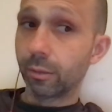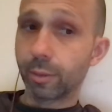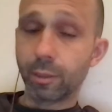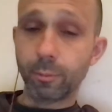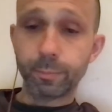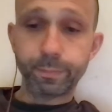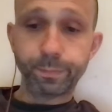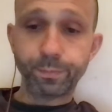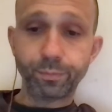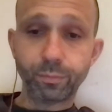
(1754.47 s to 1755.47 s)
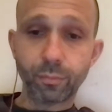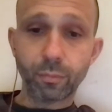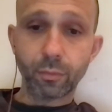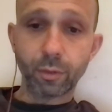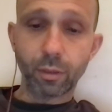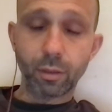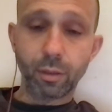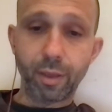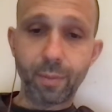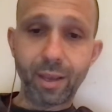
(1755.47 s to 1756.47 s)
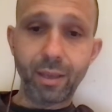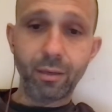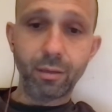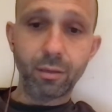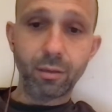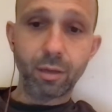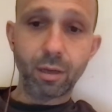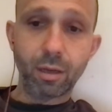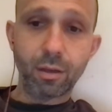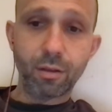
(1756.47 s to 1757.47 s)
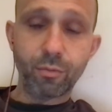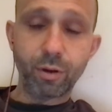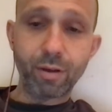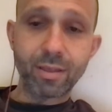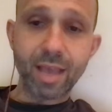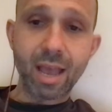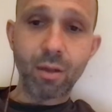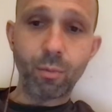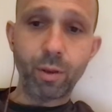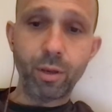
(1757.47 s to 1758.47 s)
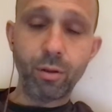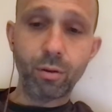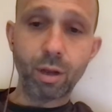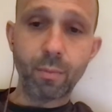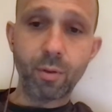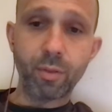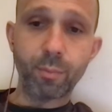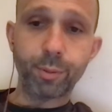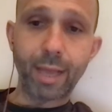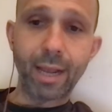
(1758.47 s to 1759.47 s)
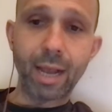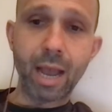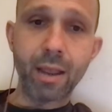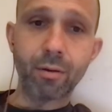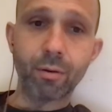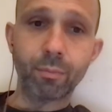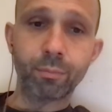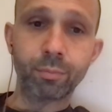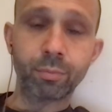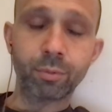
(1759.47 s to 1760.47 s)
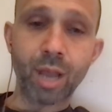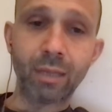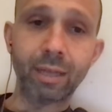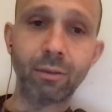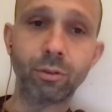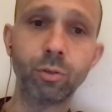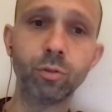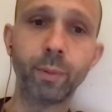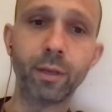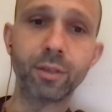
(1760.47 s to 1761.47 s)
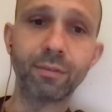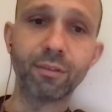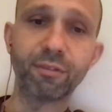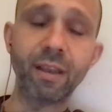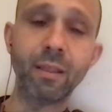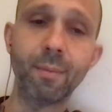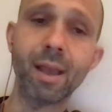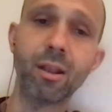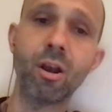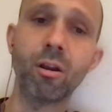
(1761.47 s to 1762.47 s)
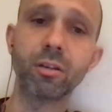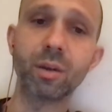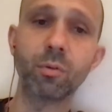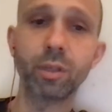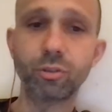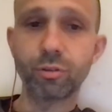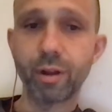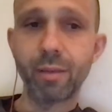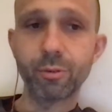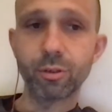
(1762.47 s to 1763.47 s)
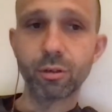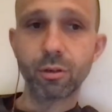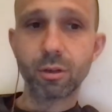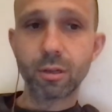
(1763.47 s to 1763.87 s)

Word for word: Well, they might uh, regret that when you come in with a black eye or a knocked out tooth because you have to fight in the backyard because they won't let you turn amateur.